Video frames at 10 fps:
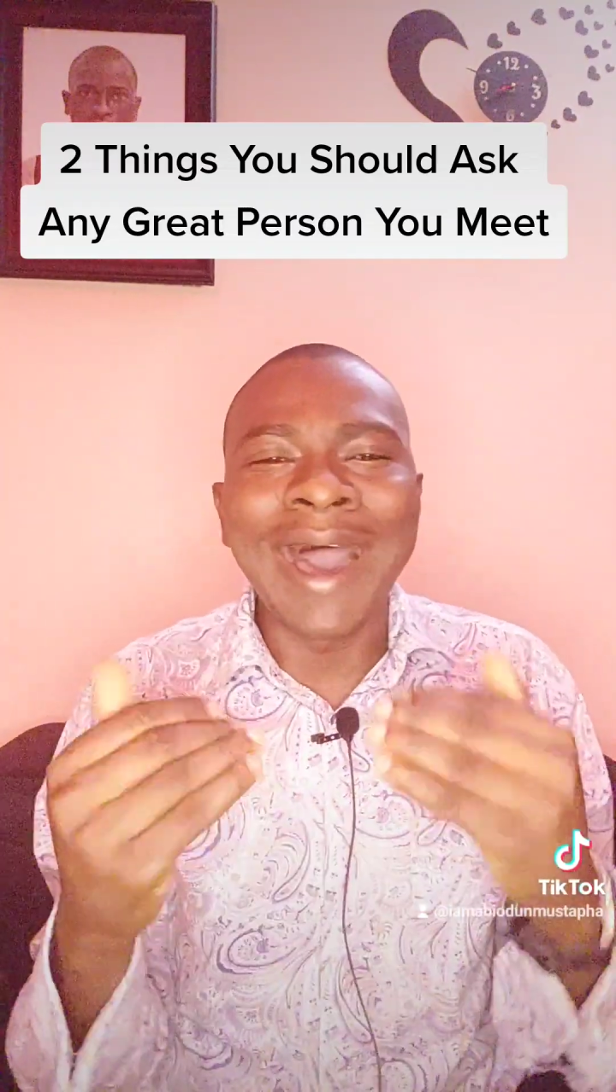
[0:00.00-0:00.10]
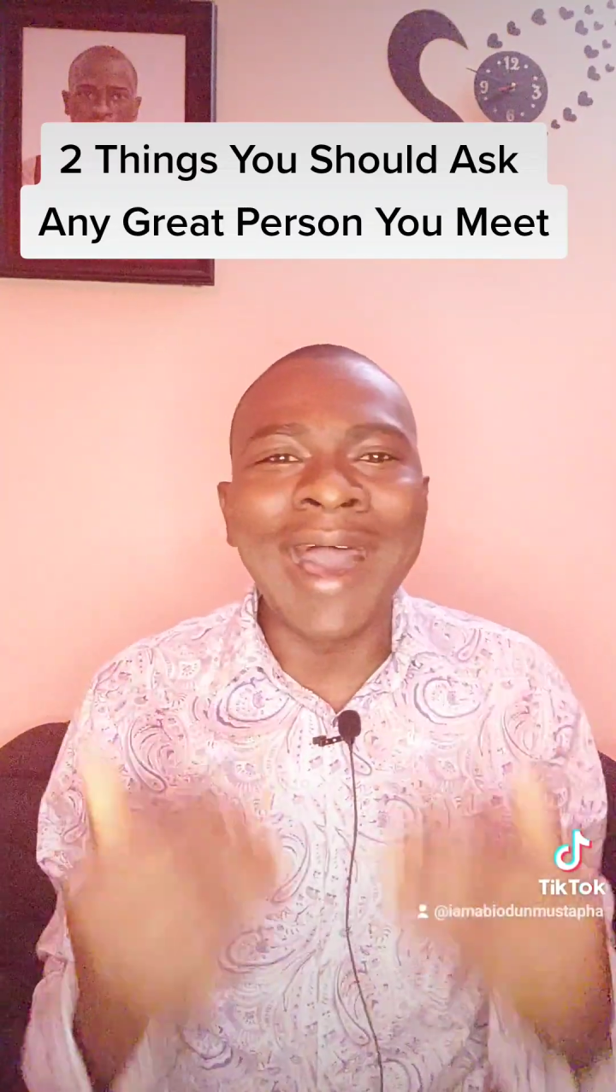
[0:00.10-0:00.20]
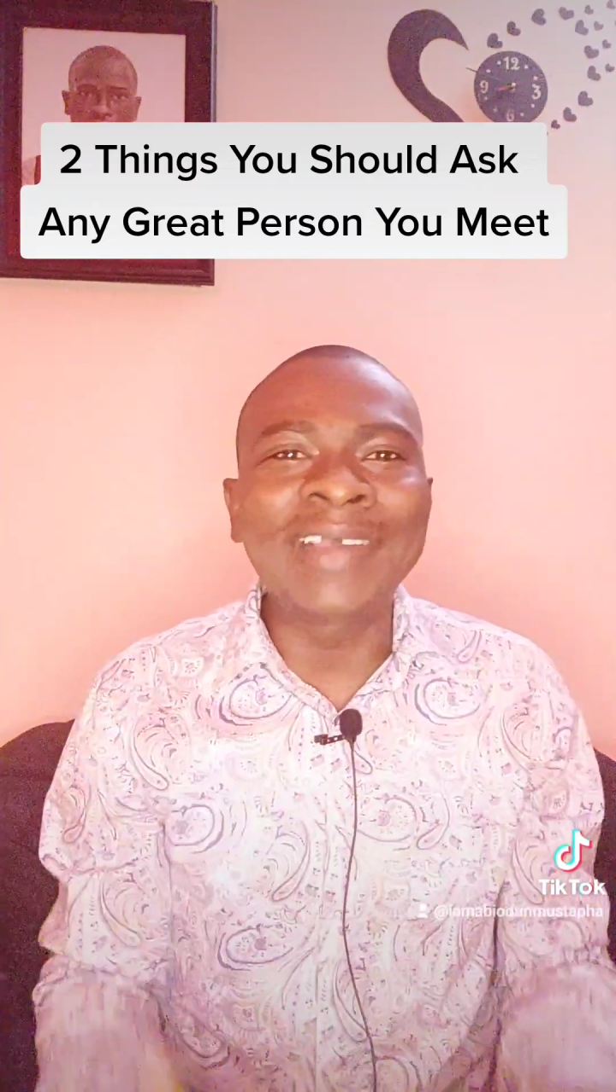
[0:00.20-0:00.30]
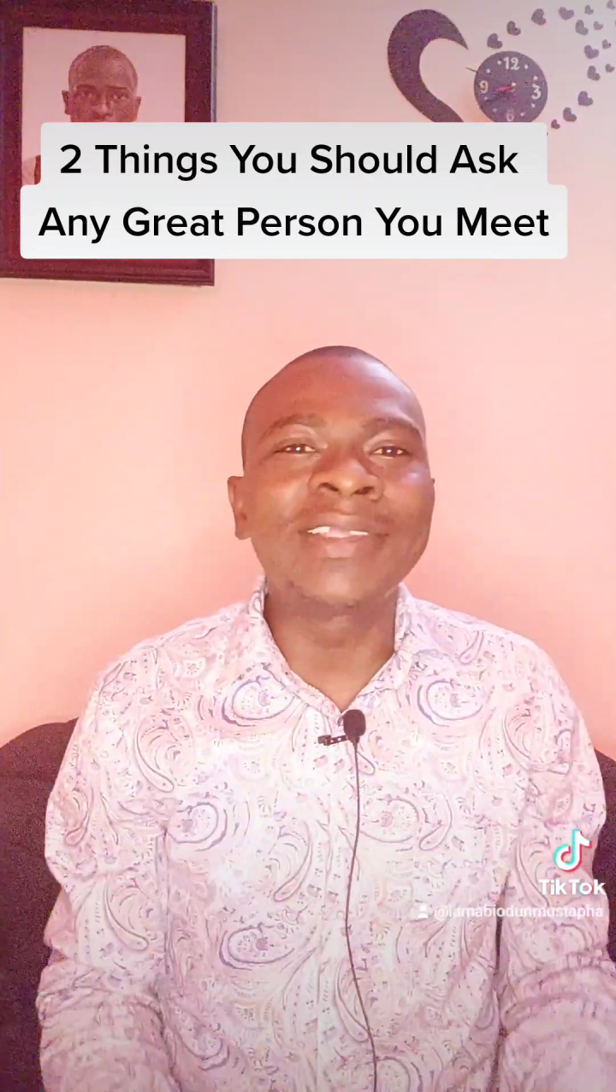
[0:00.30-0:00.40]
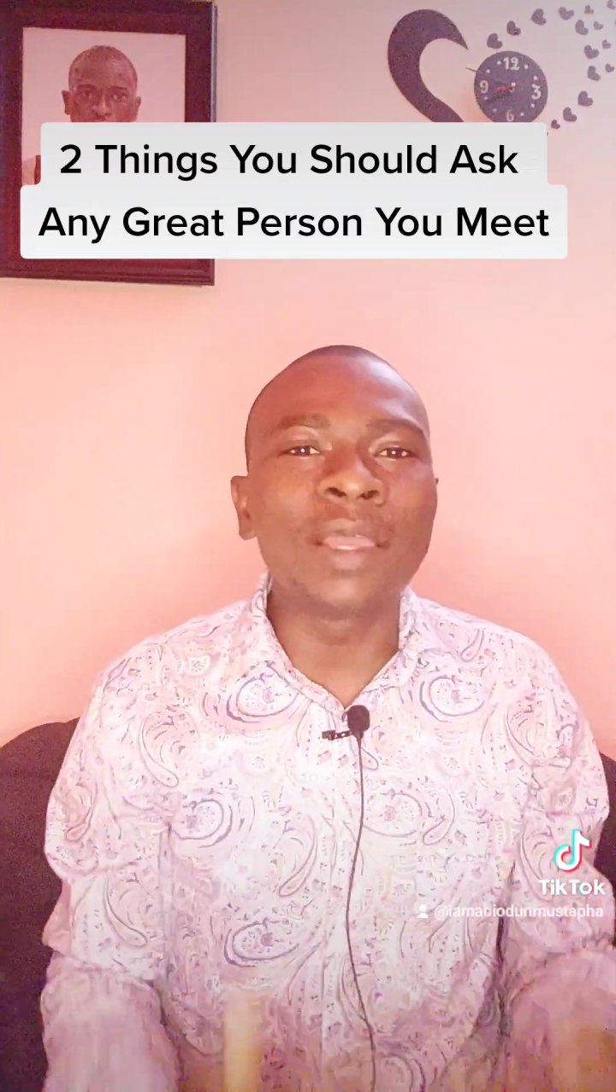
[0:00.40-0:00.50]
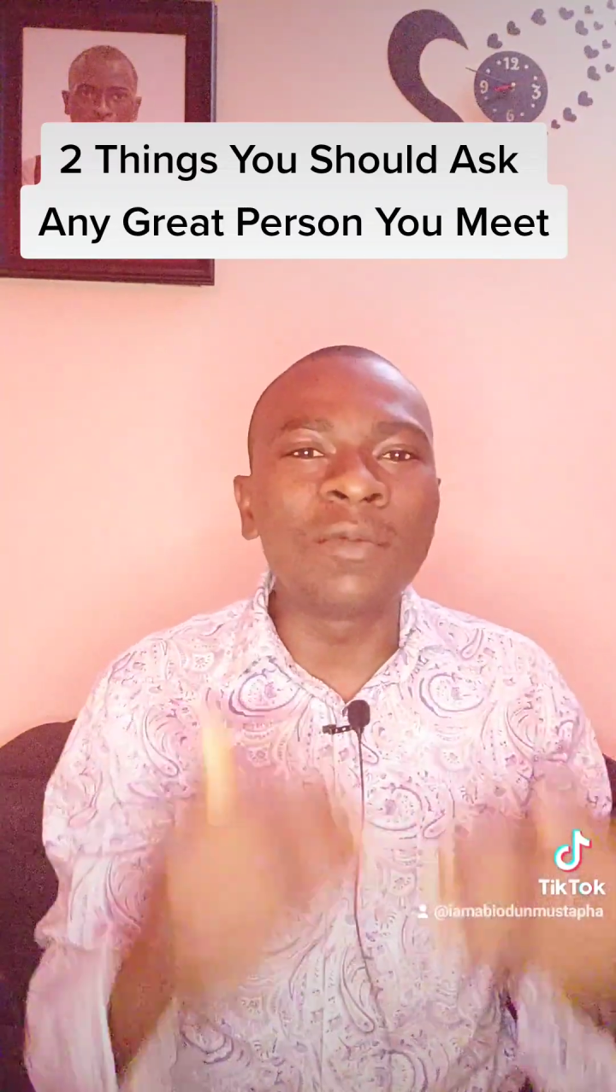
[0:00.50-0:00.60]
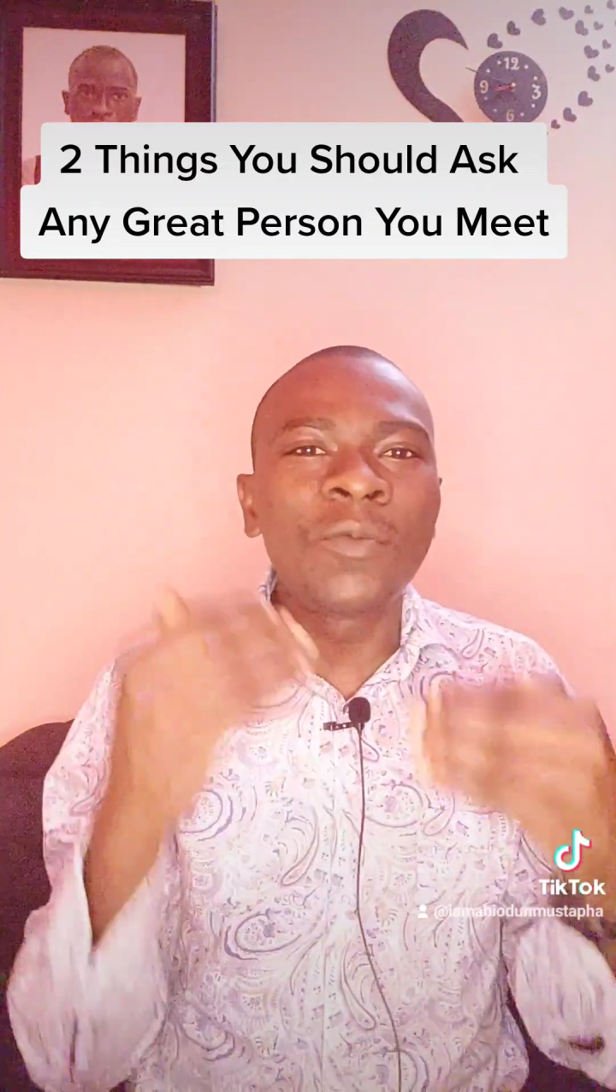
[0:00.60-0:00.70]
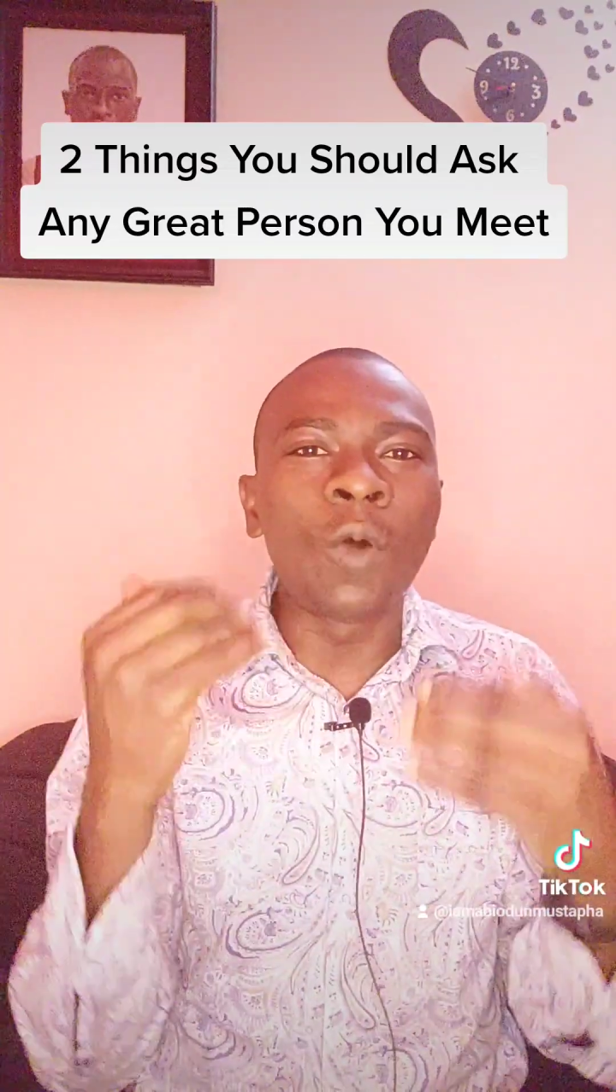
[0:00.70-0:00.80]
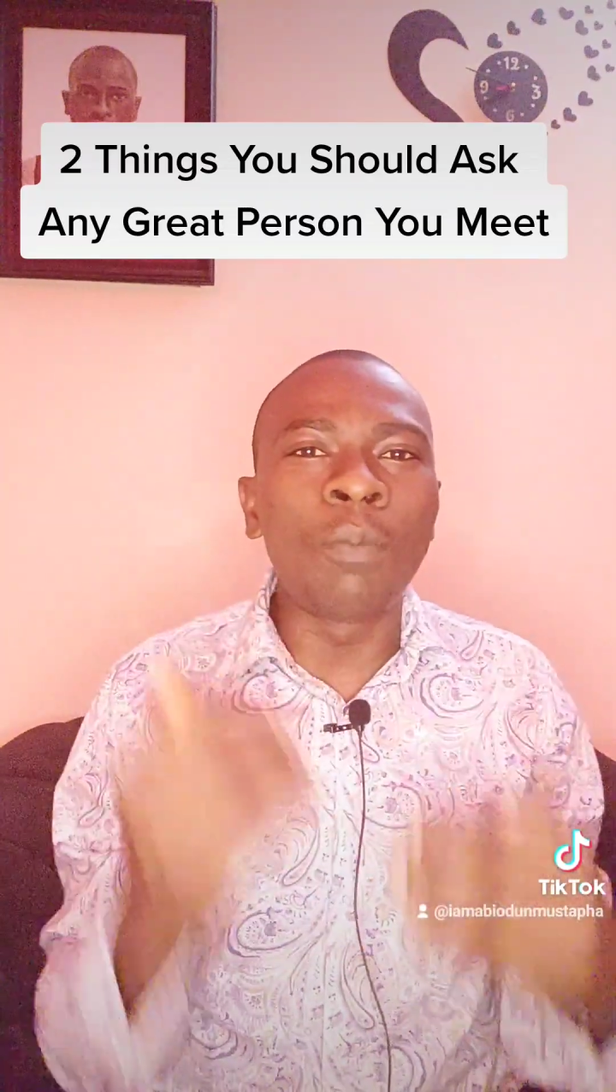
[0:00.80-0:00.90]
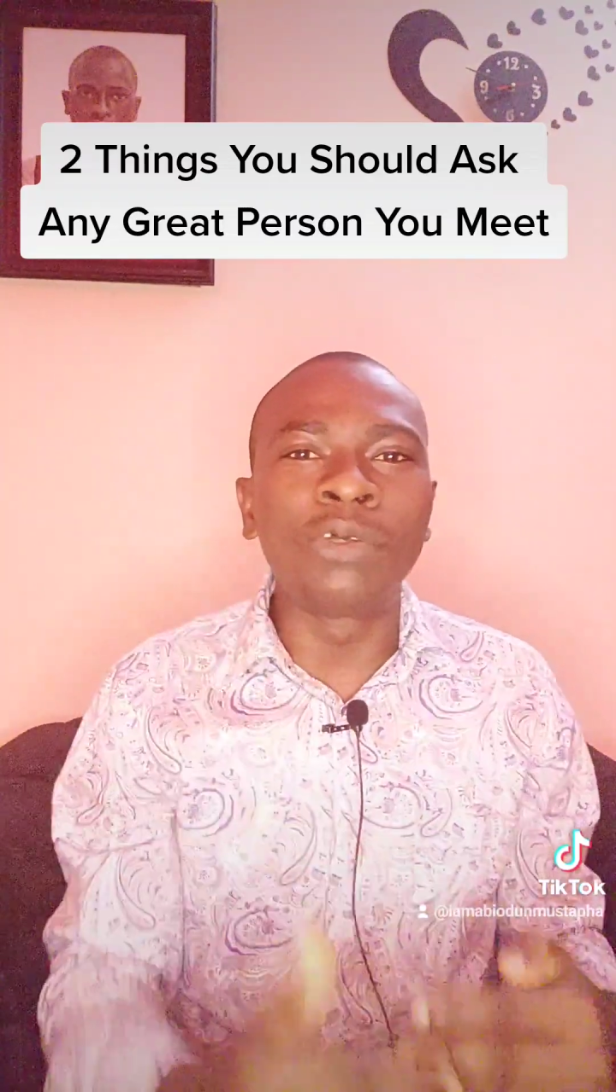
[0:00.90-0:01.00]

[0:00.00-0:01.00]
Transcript: ask them for